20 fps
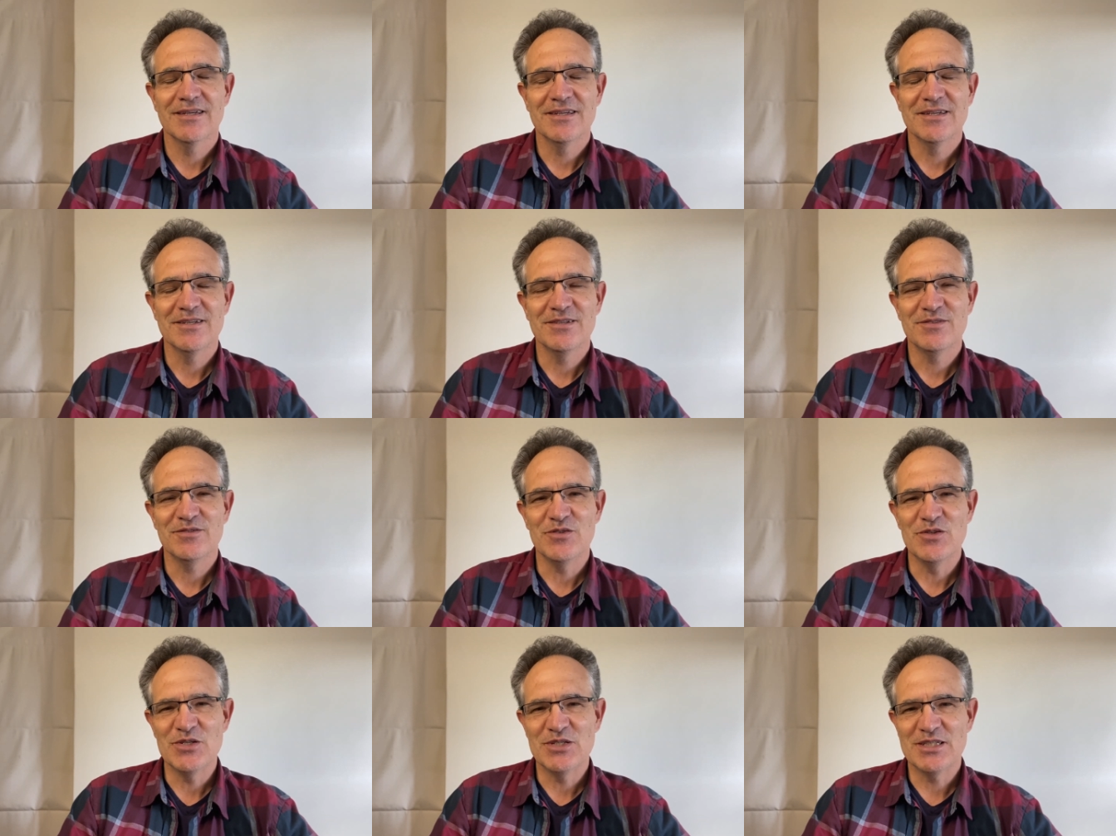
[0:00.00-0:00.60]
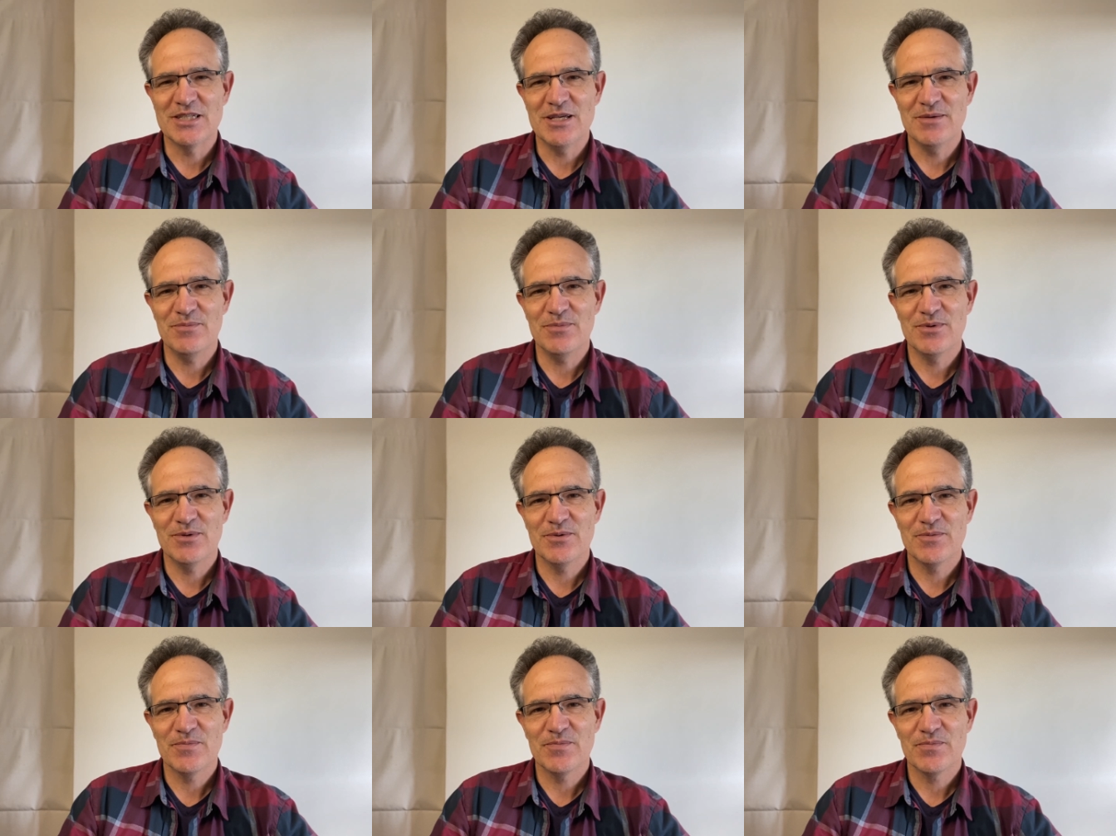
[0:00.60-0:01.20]
First step,
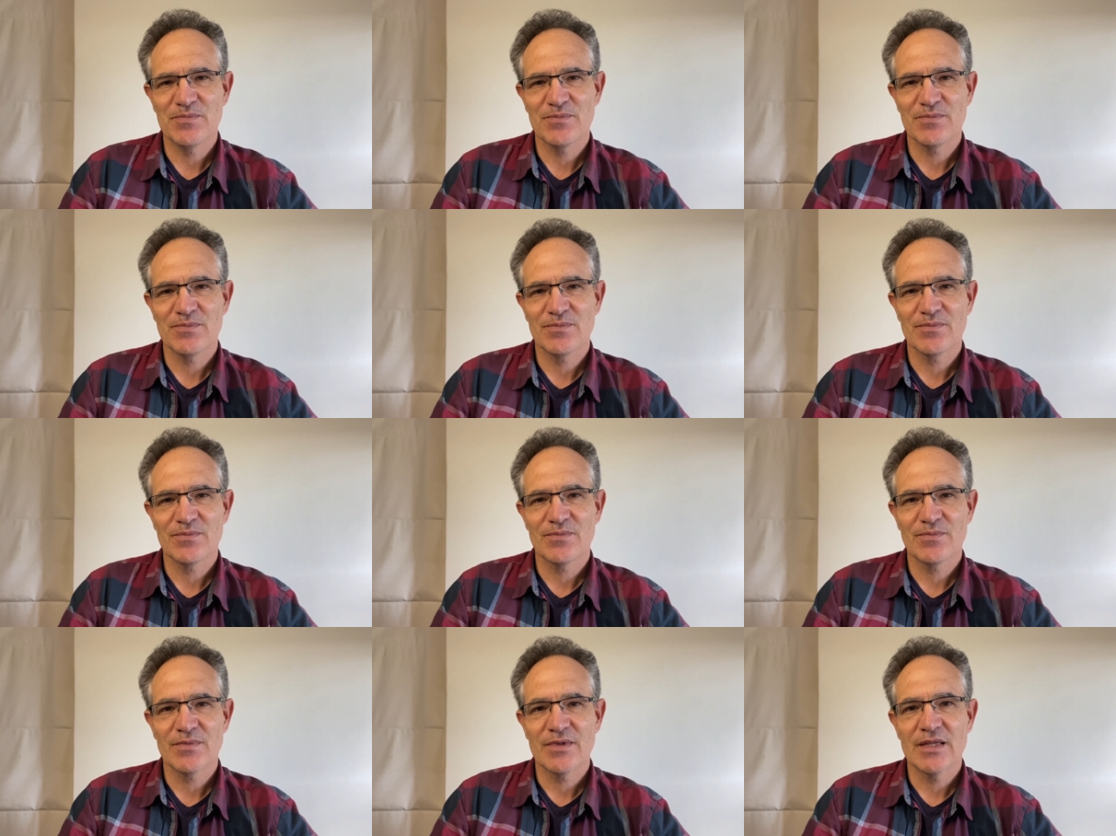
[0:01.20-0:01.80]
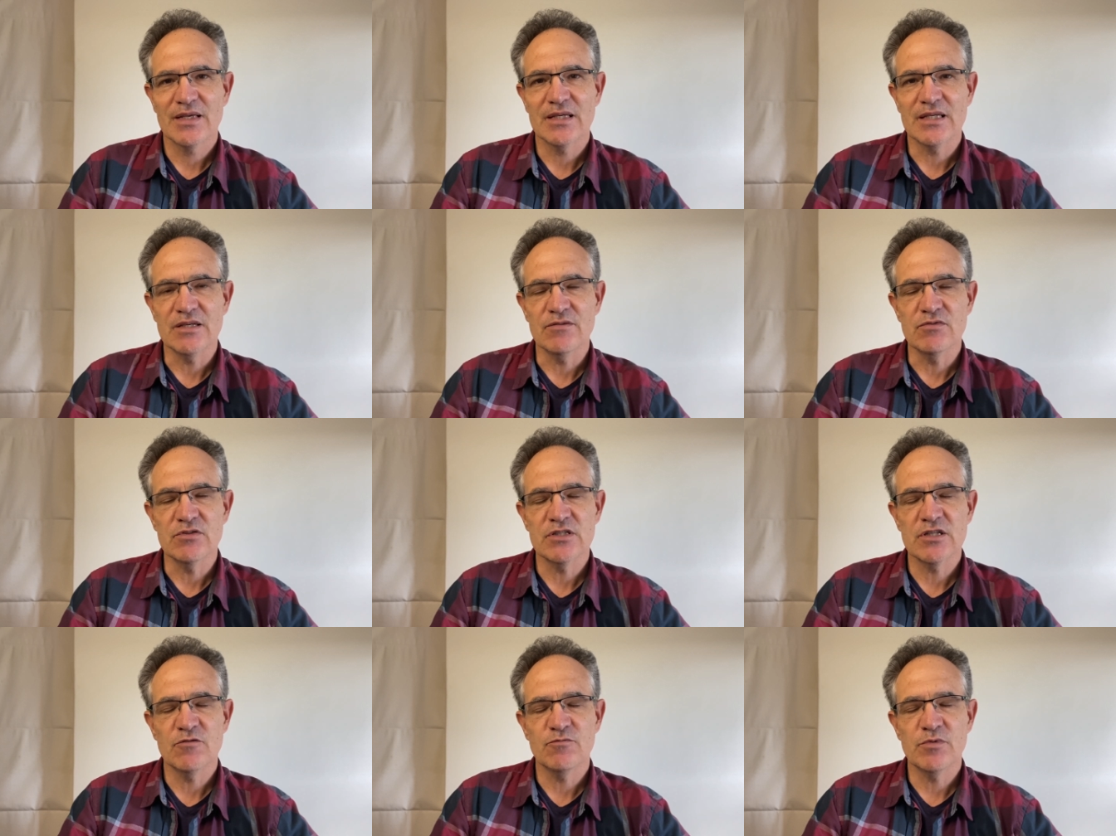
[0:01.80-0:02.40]
give
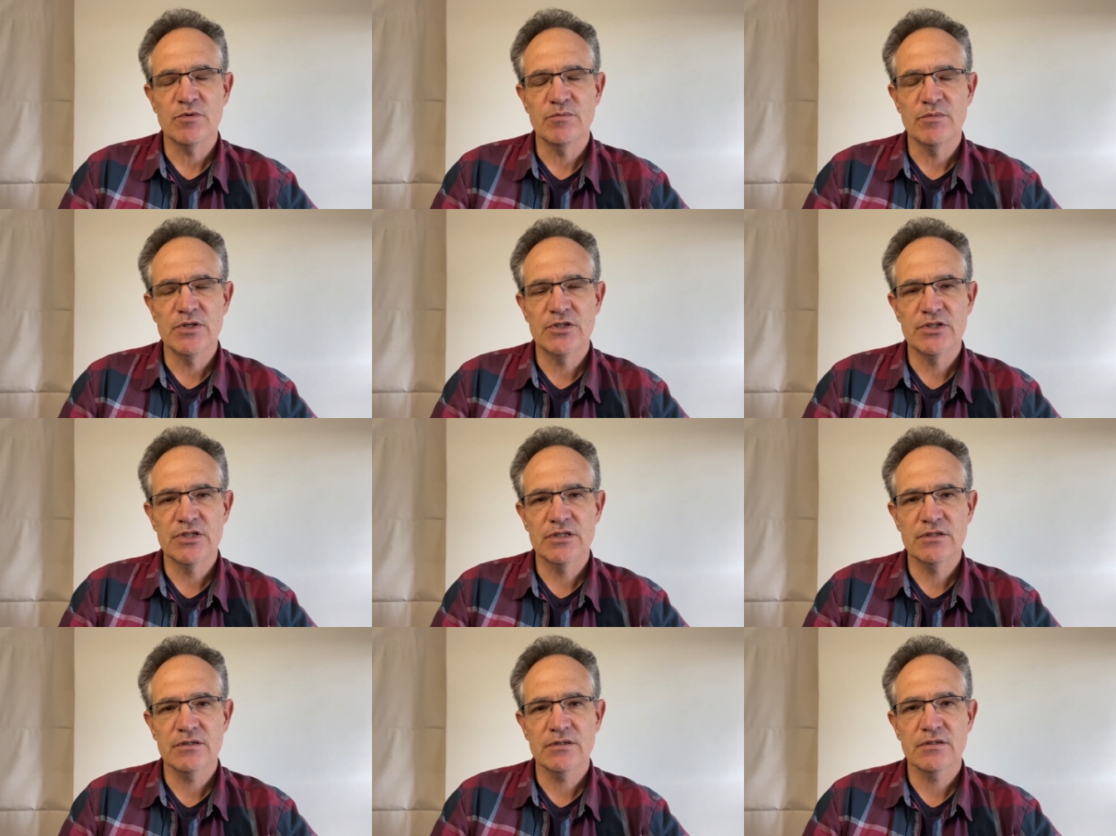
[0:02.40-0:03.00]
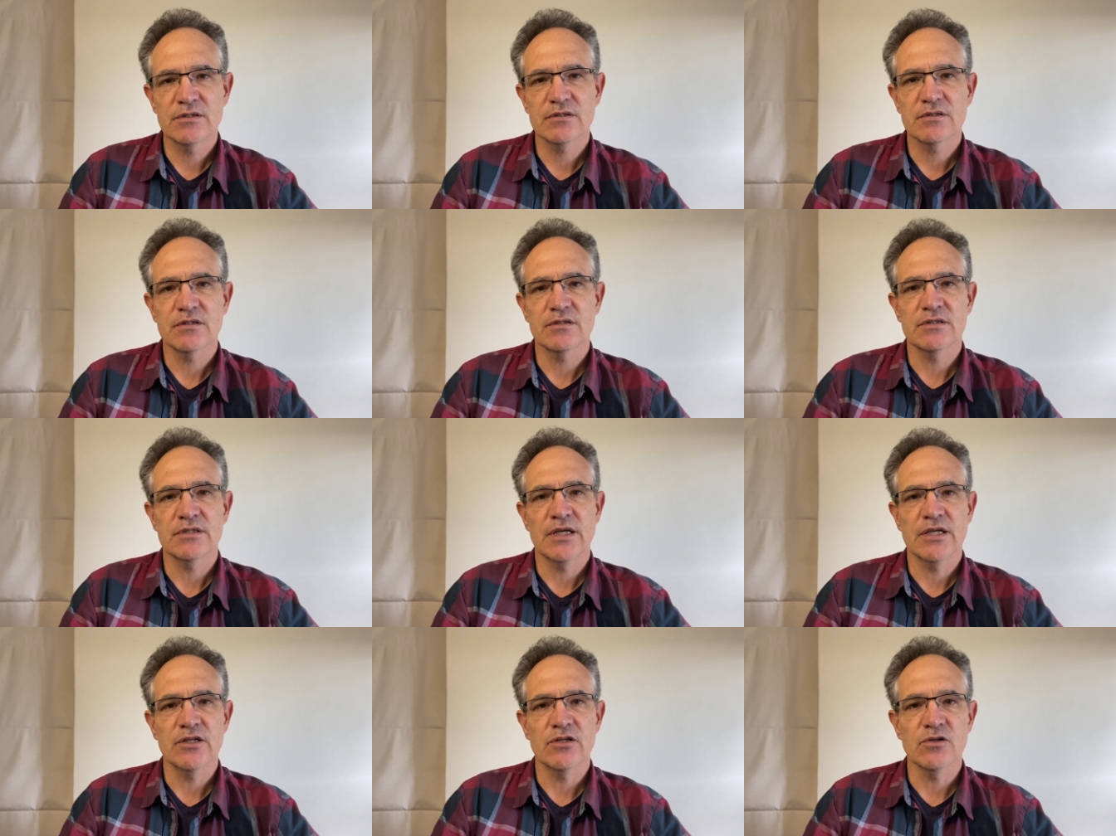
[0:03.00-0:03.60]
yourself permission to
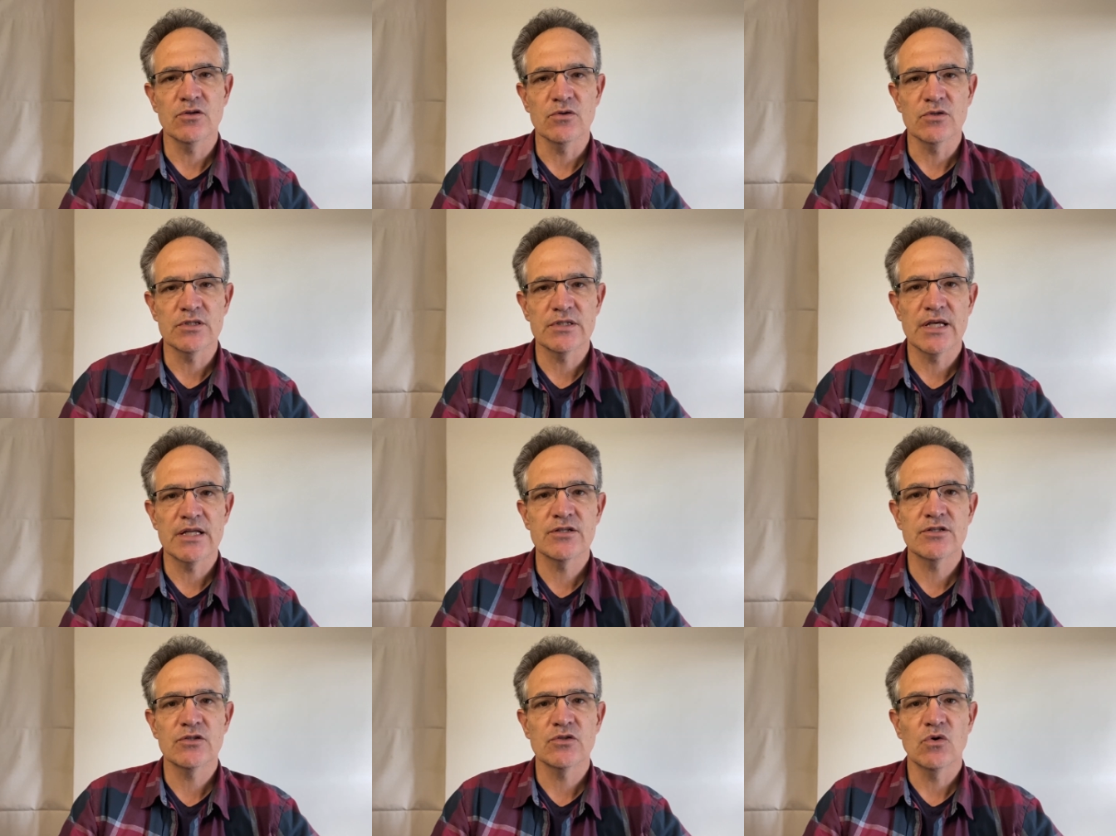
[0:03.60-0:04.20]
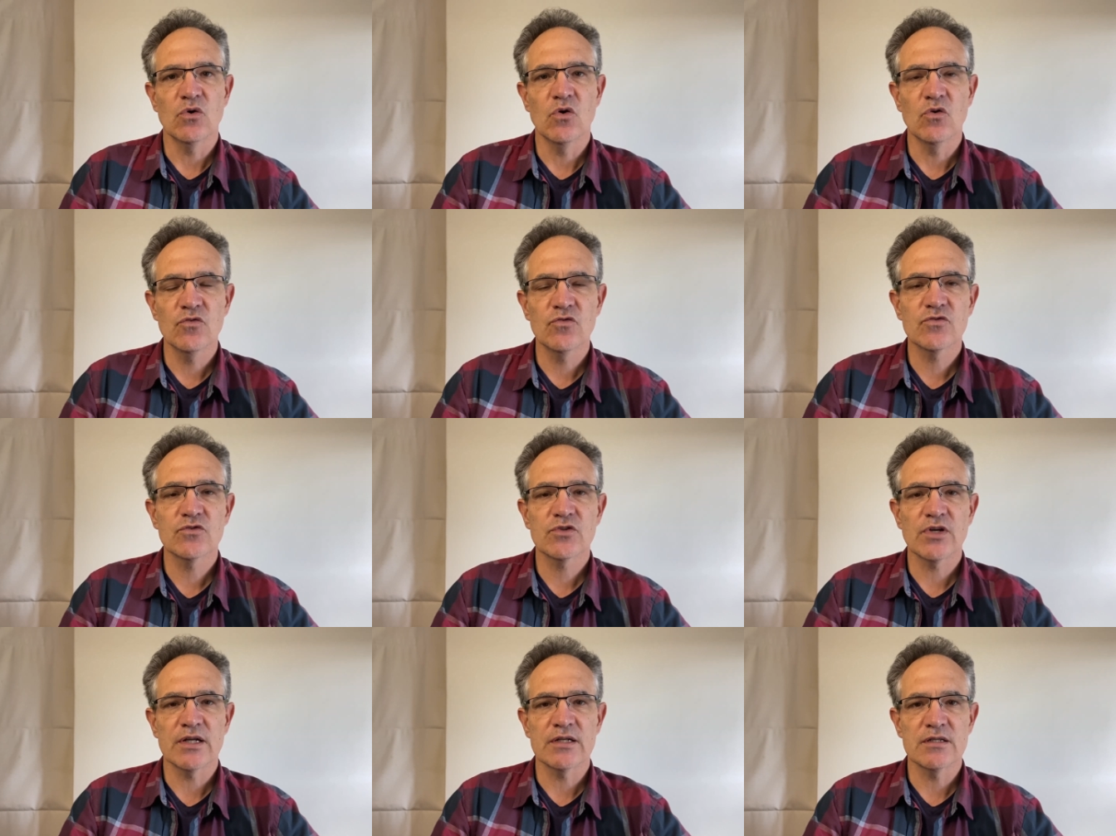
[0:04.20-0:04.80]
take your attention off
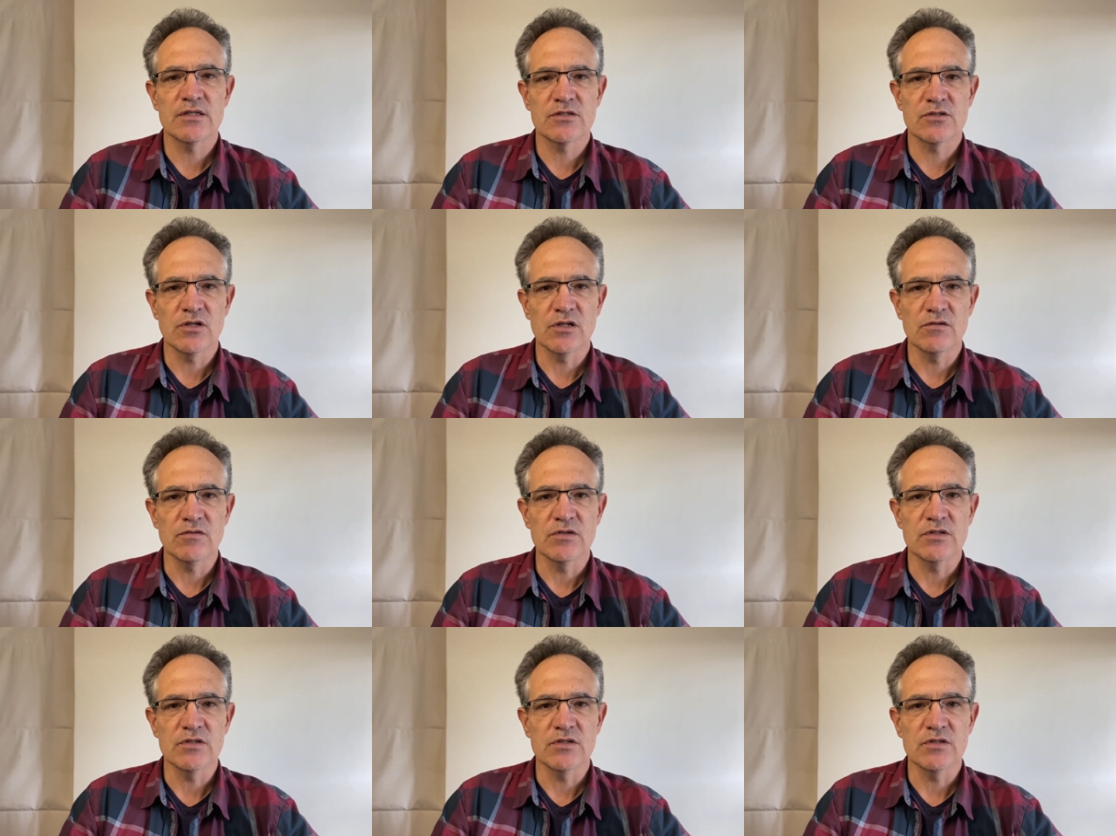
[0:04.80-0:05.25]
trying to solve it.